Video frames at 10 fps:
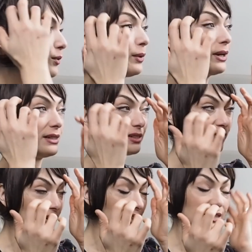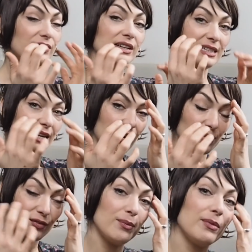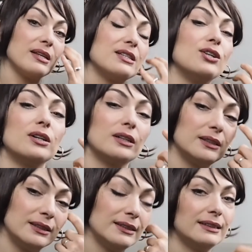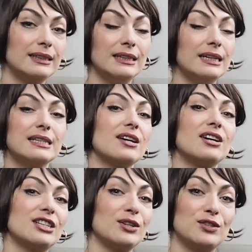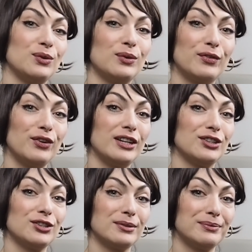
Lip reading: we can definitively tell from this look is that I don't suit a fringe.